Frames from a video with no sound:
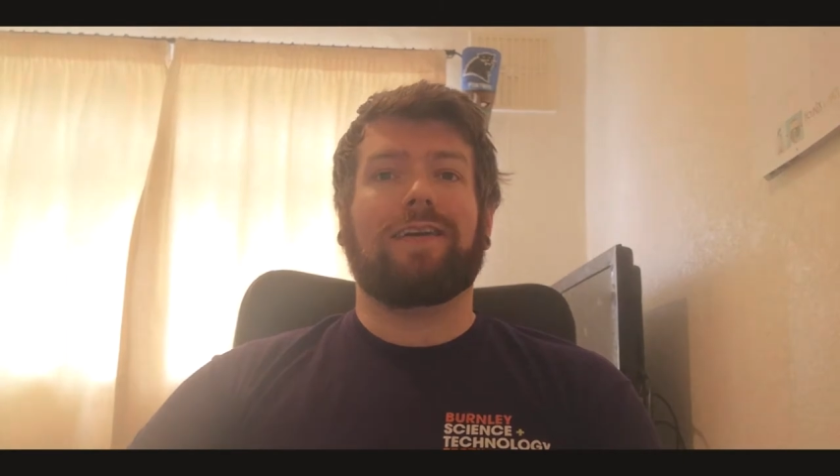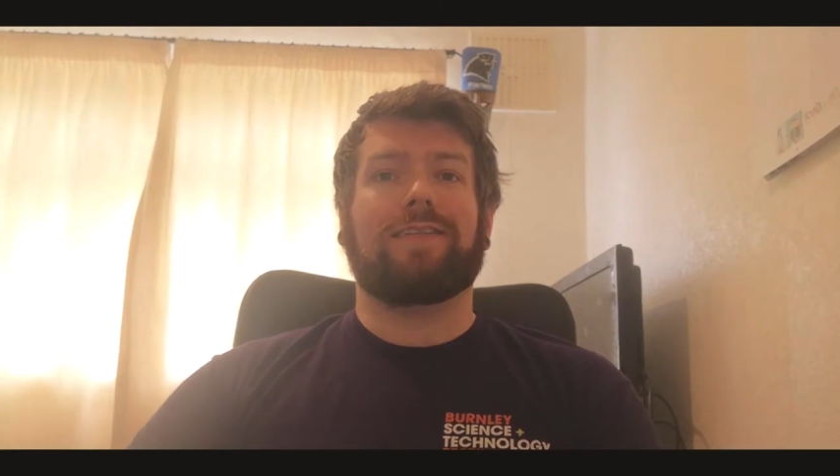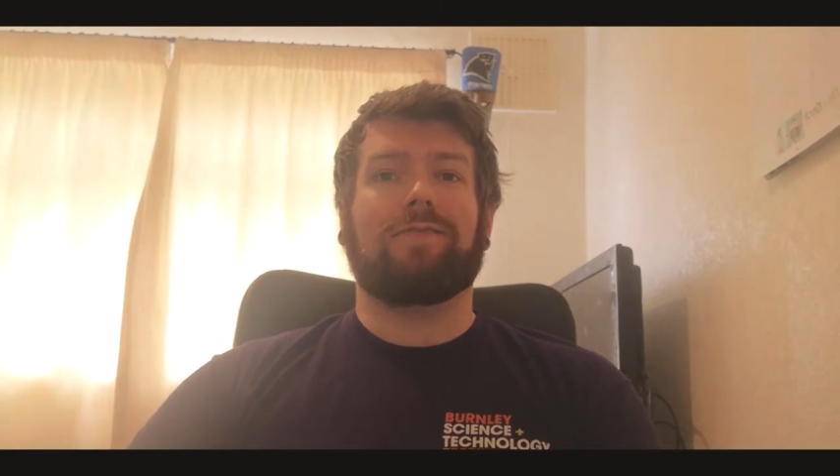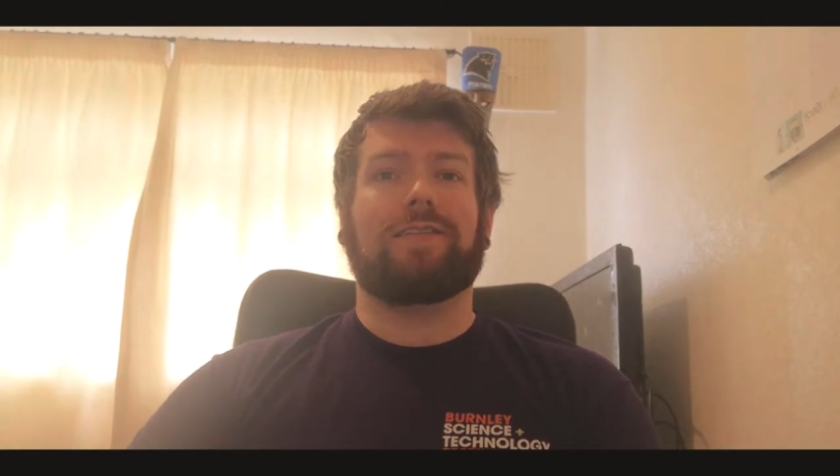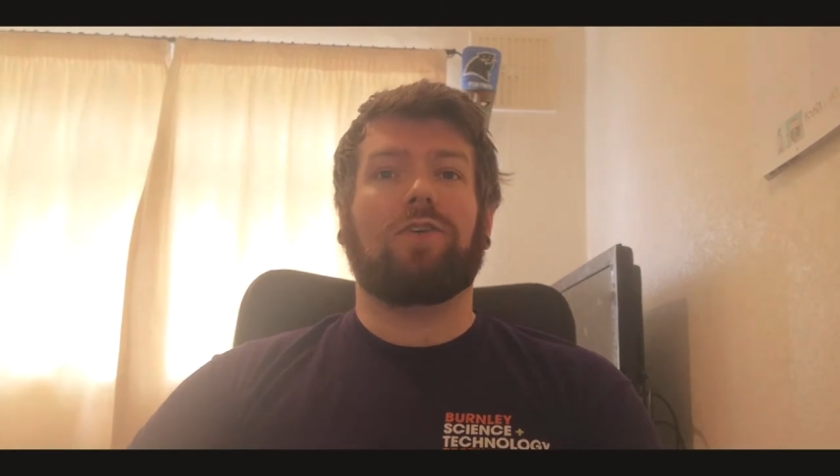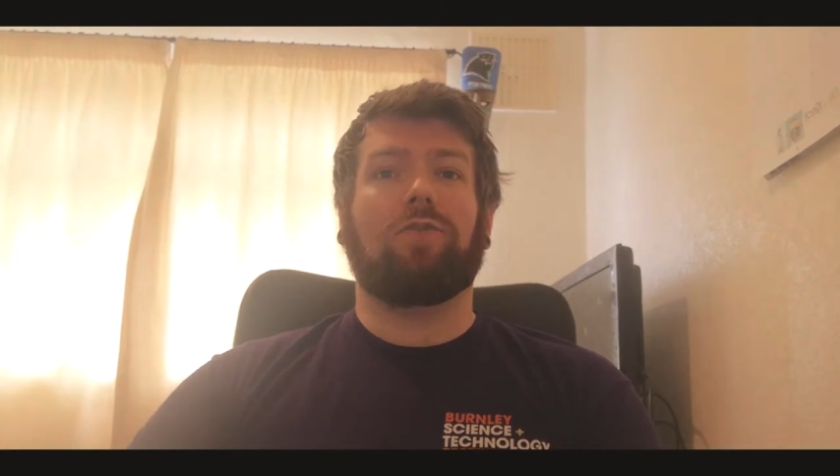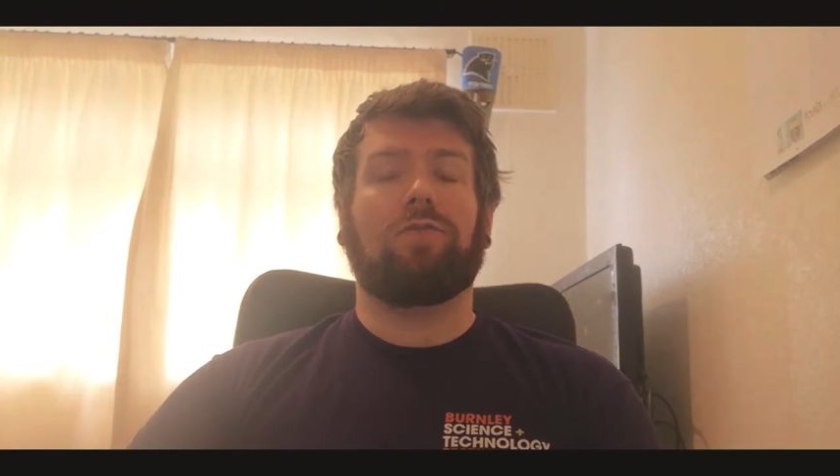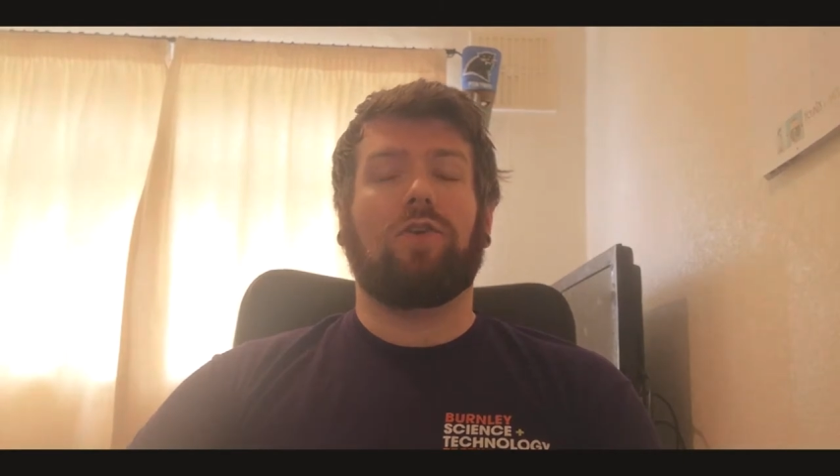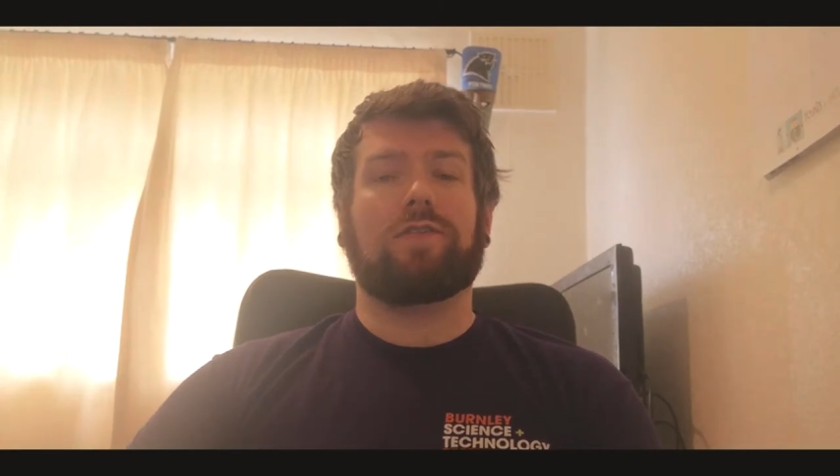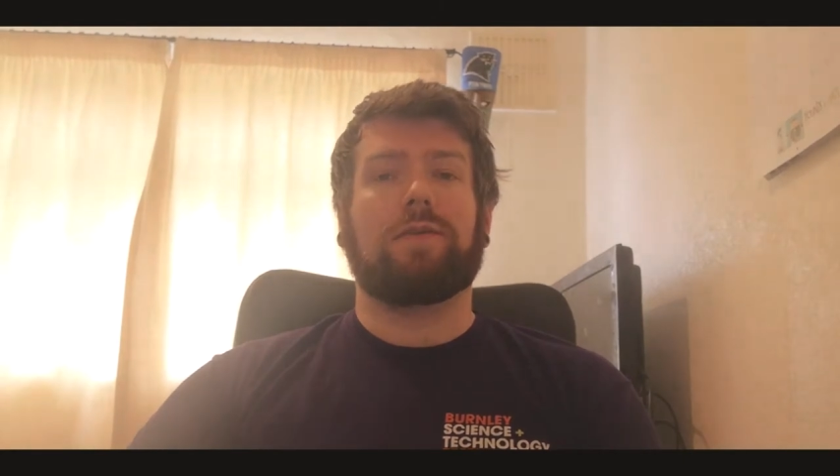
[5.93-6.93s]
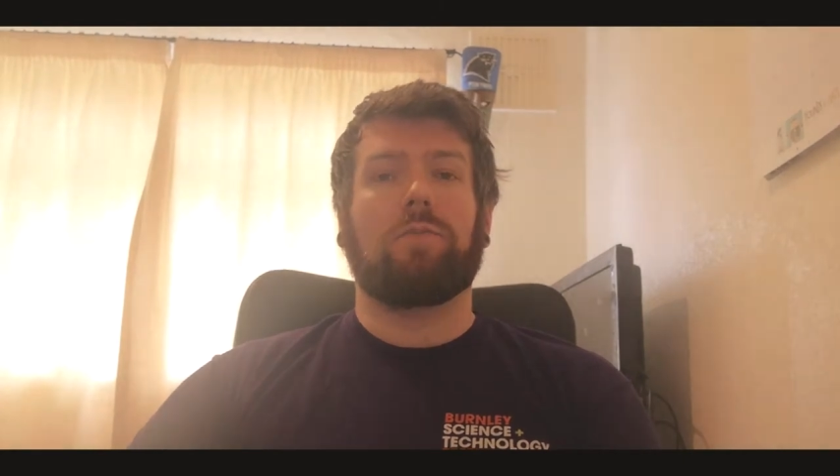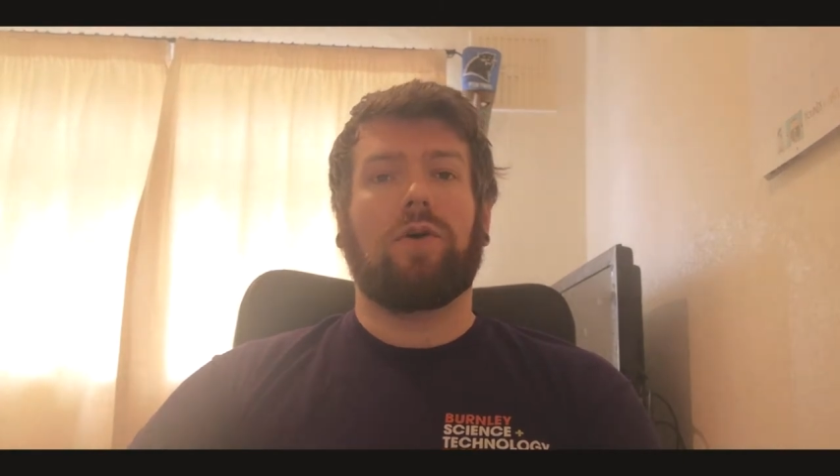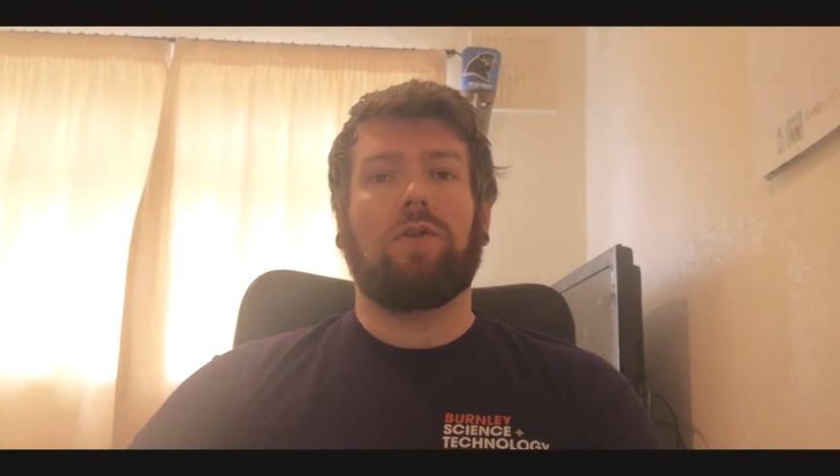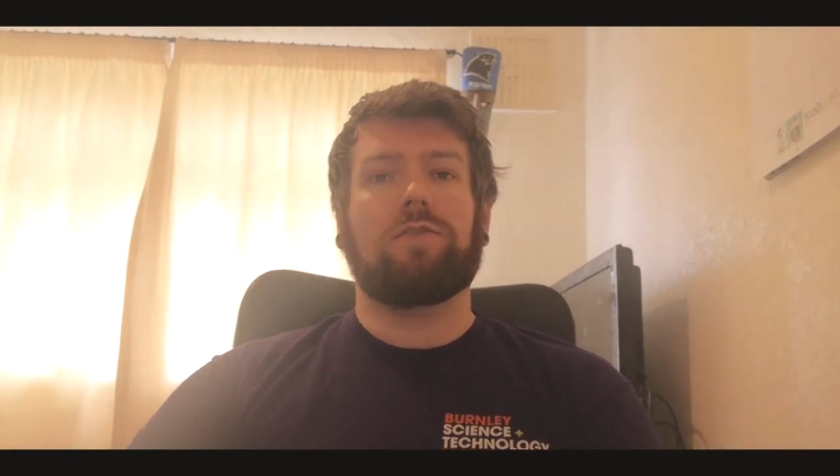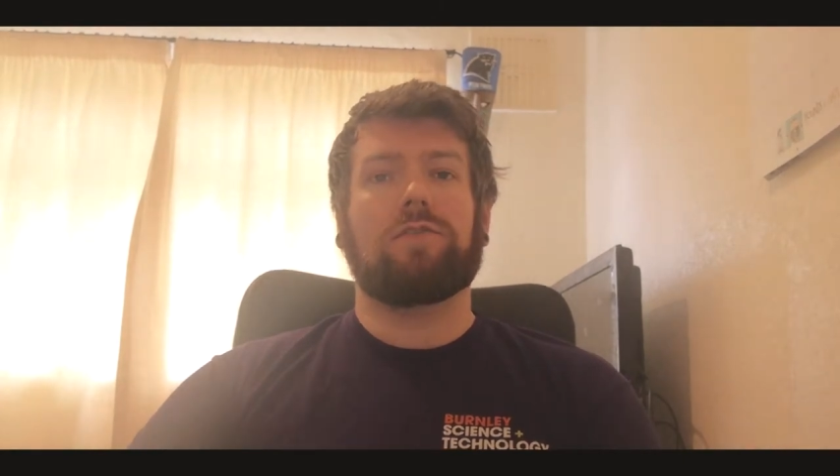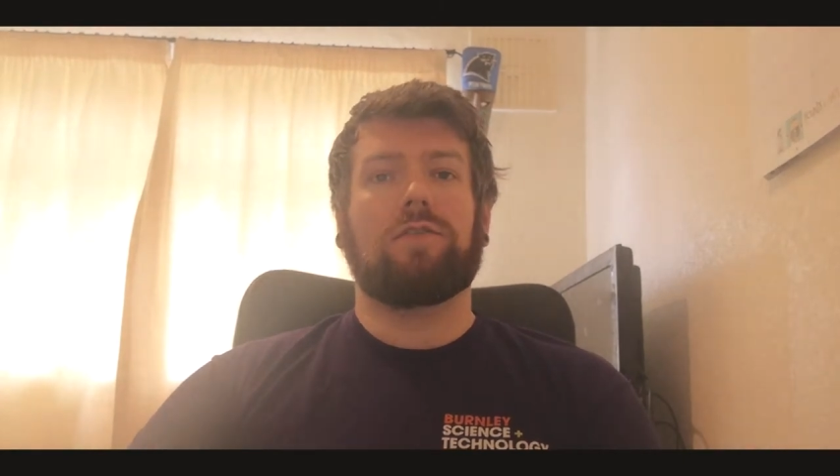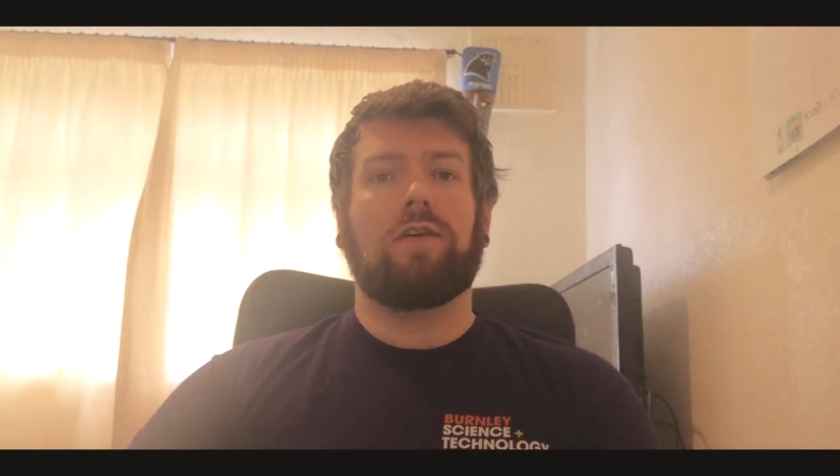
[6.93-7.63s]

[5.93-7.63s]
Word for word: activity called floating balls.